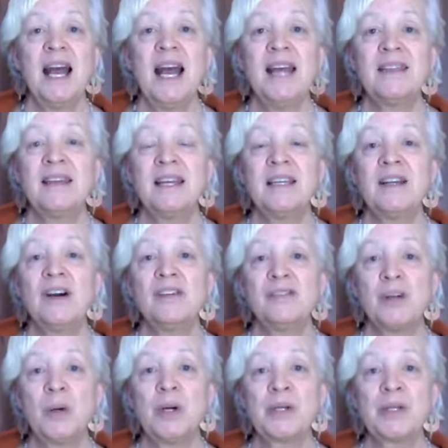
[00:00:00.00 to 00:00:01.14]
And then, of
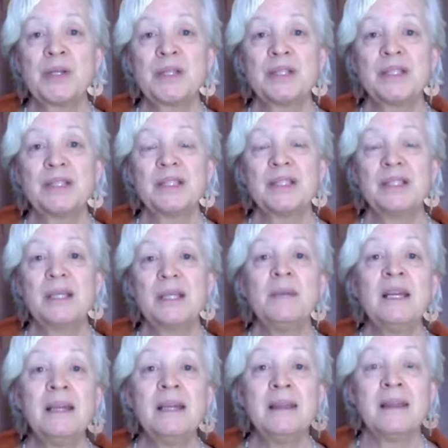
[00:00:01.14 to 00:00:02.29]
course, the
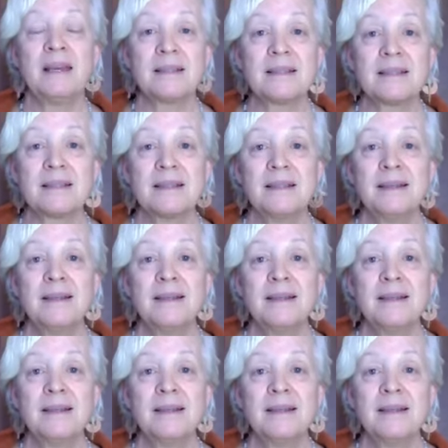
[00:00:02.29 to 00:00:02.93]
big things,